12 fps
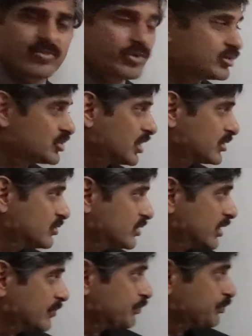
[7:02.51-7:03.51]
Moonshot
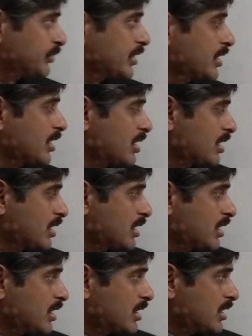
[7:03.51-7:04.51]
Junior.
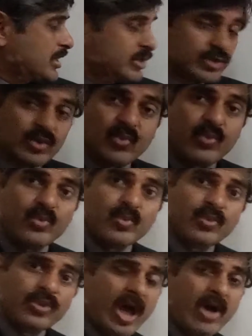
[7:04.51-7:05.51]
So
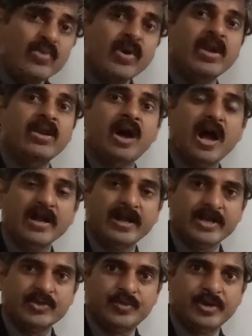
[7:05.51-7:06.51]
now you are not an
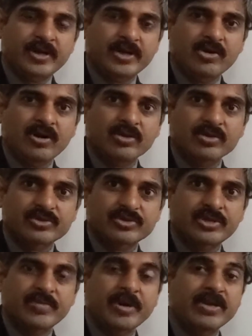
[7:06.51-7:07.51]
expert in all those
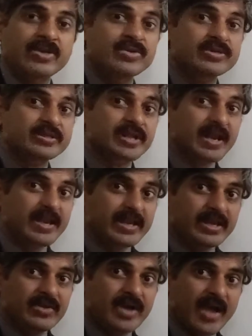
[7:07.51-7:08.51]
three, but you still
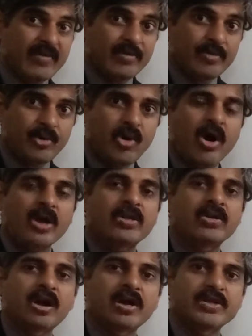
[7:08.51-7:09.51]
need to have a broad
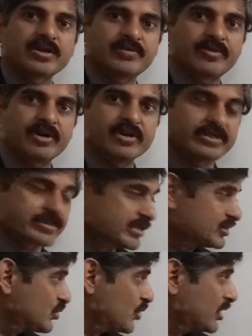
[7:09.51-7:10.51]
knowledge of all these
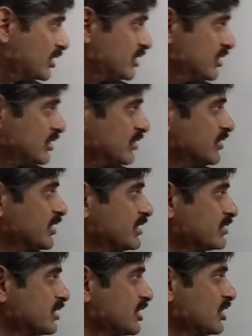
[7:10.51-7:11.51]
things. So what do you do
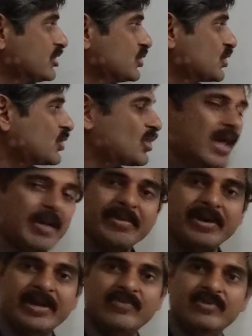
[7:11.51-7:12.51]
is you
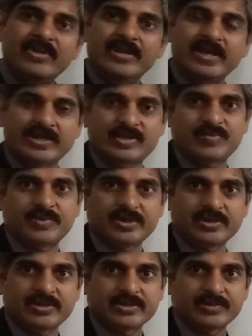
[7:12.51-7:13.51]
collaborate with an
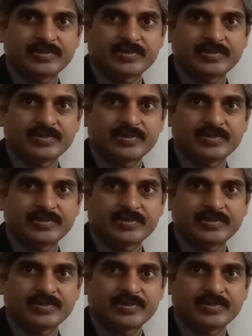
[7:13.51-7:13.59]
expert.